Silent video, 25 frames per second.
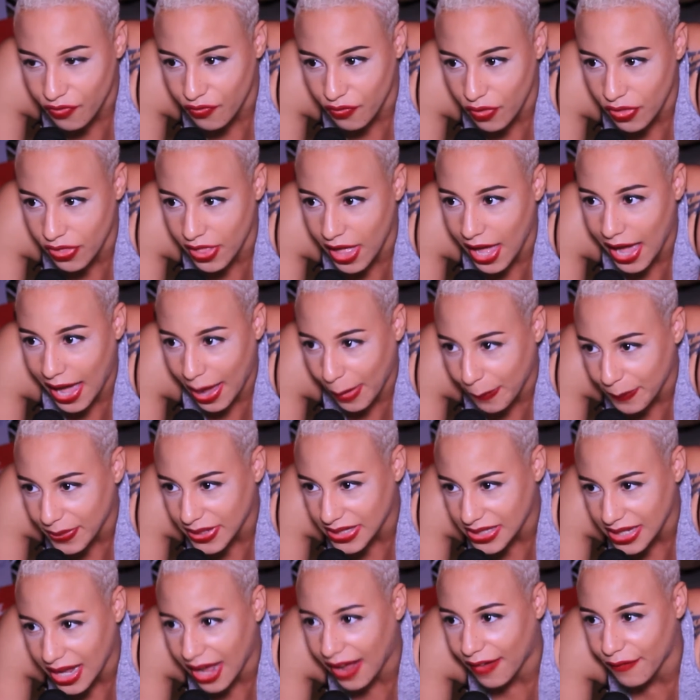They're happy
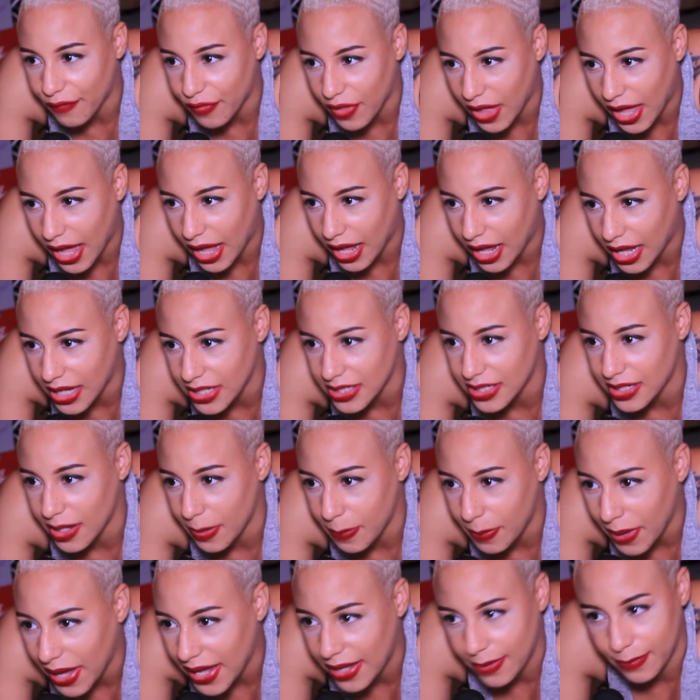to have that as their
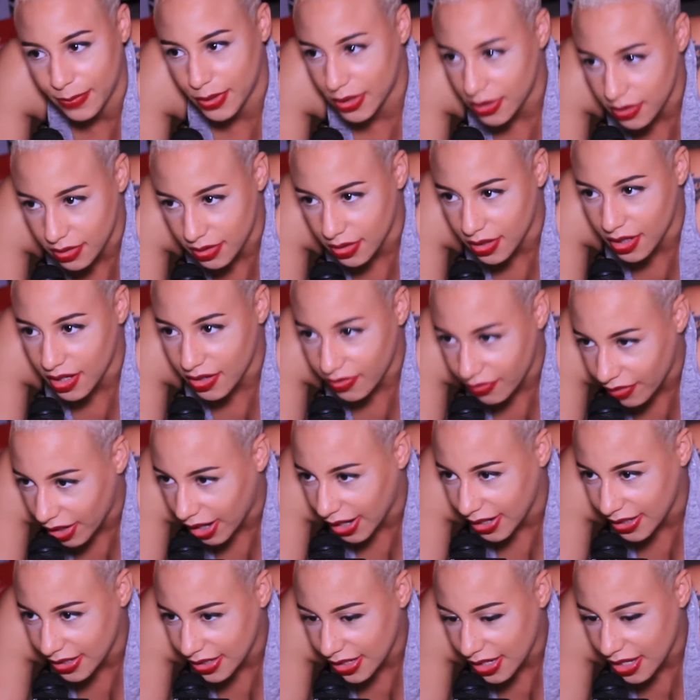payment,
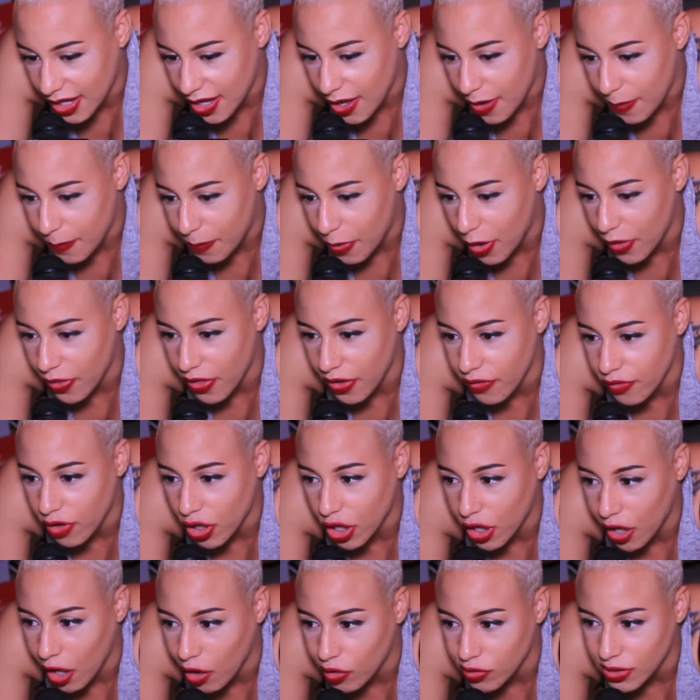right? But there are
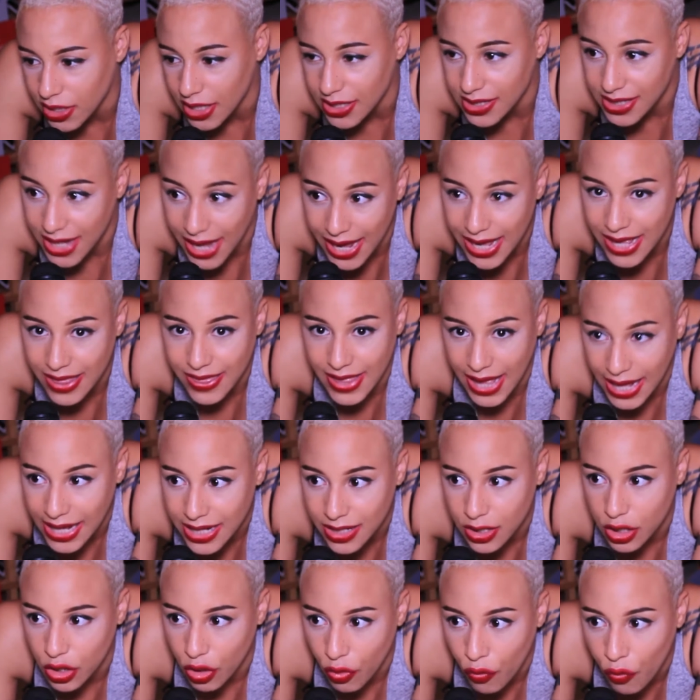girls that take their
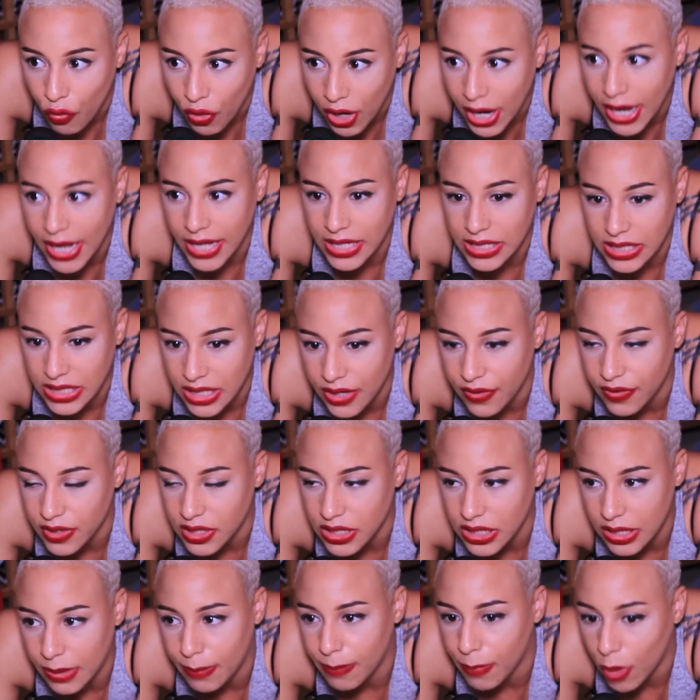career
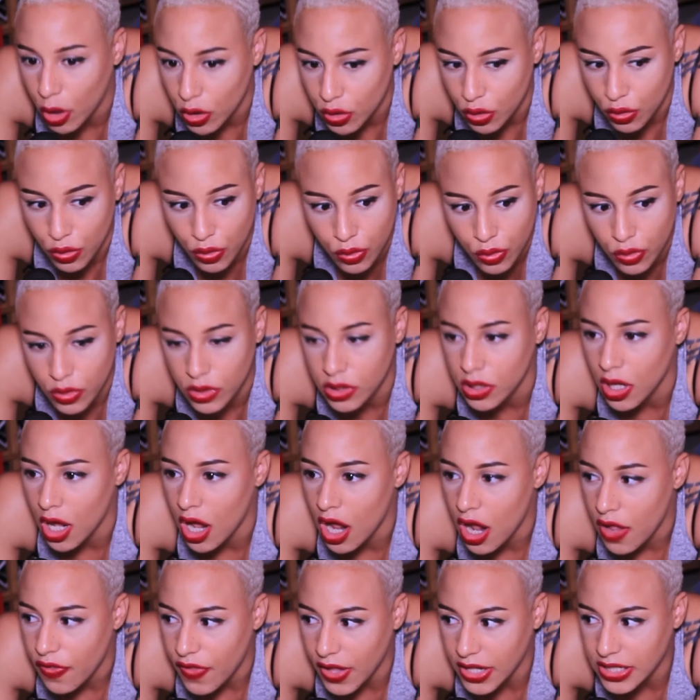seriously. Models,
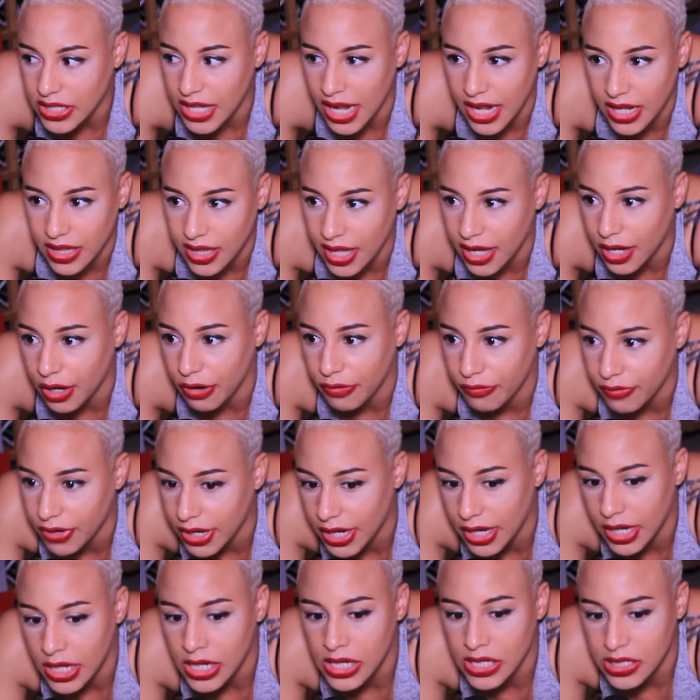they take their
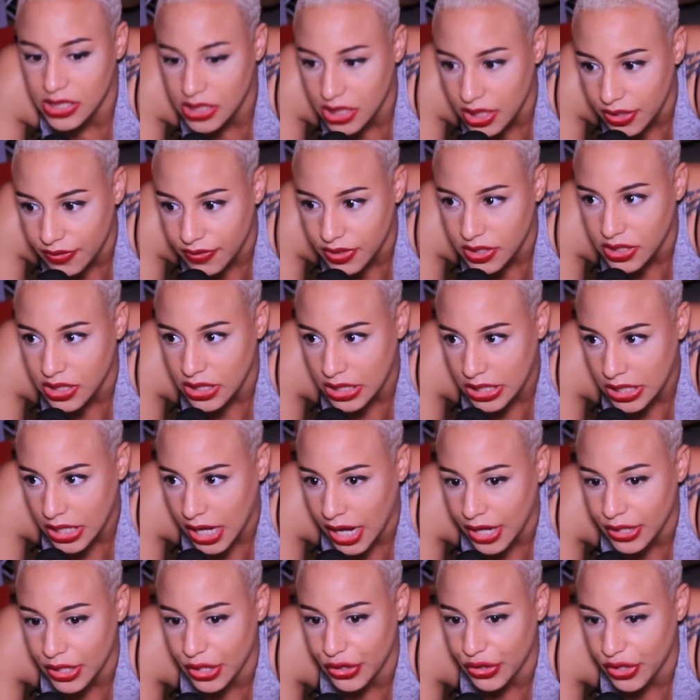career seriously,
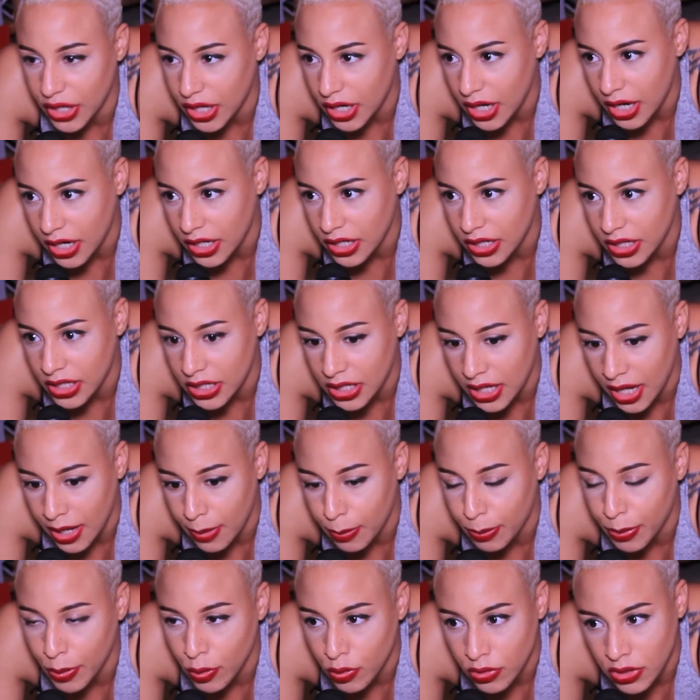and at the end of the day,
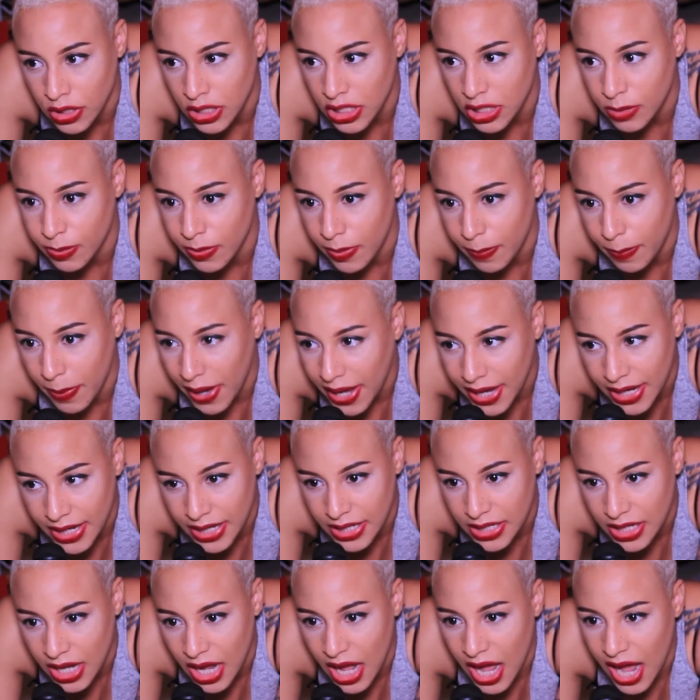bills need to be
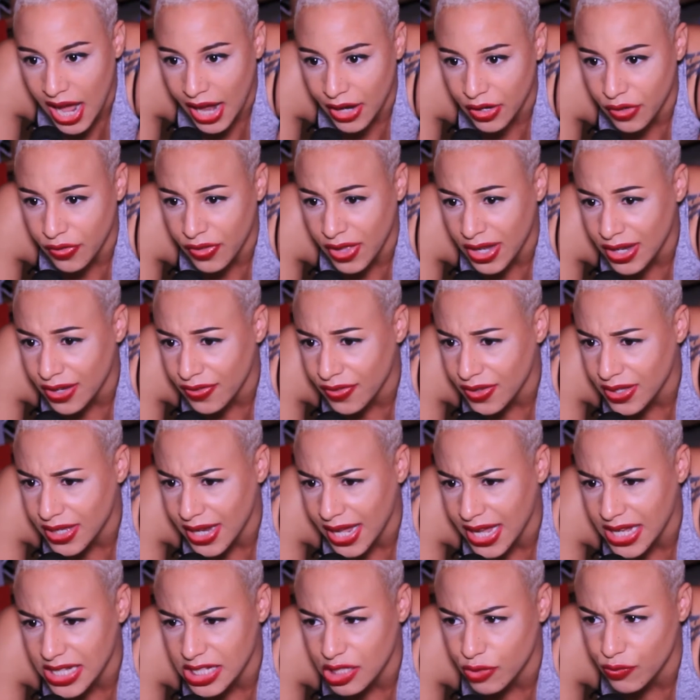paid. And at the end of the
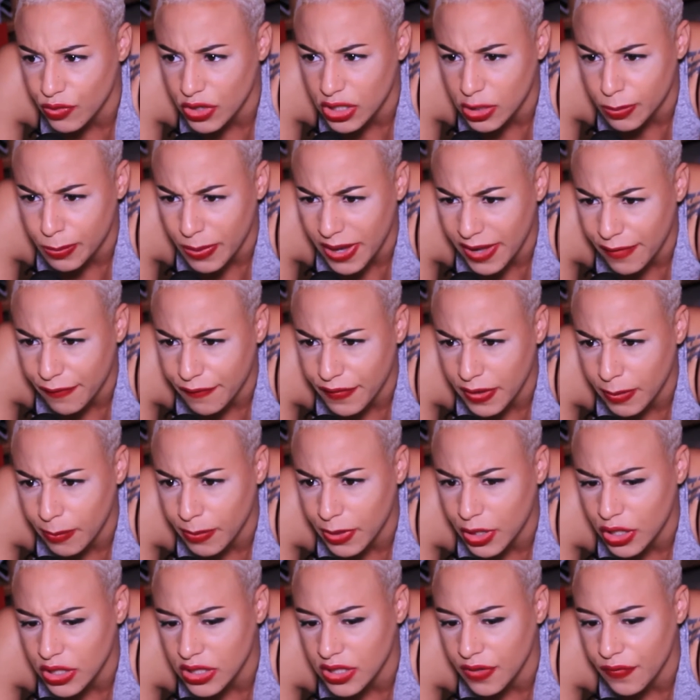day, it's a respect thing,
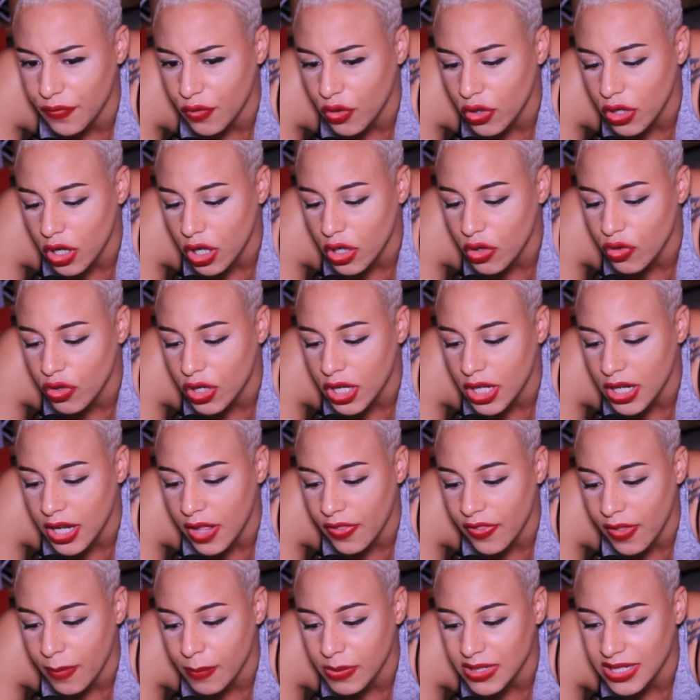because if you're not looking
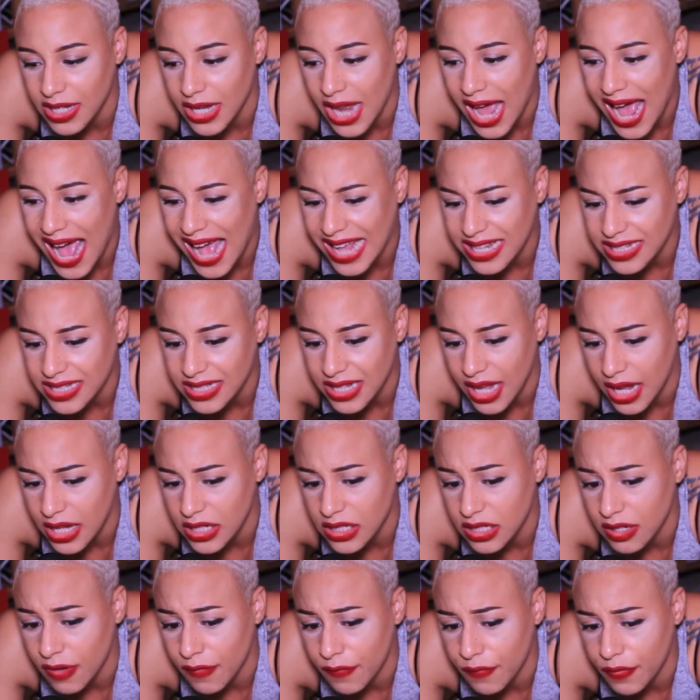at them as an asset
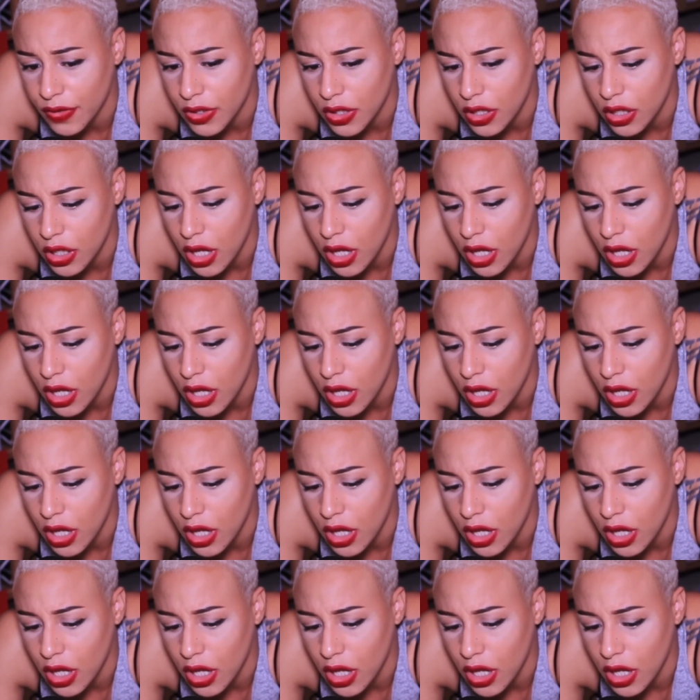and something,